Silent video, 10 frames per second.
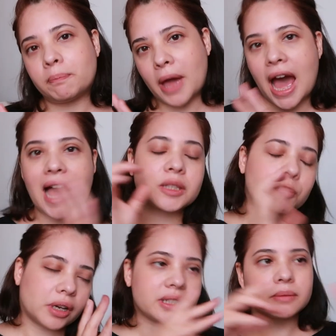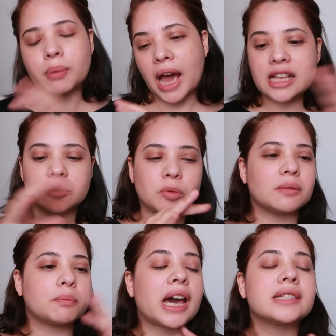past, present, past,
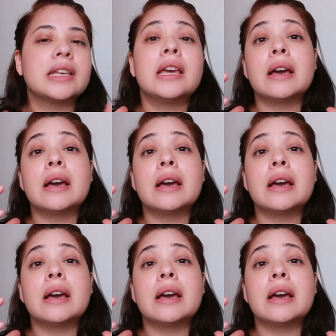present, past.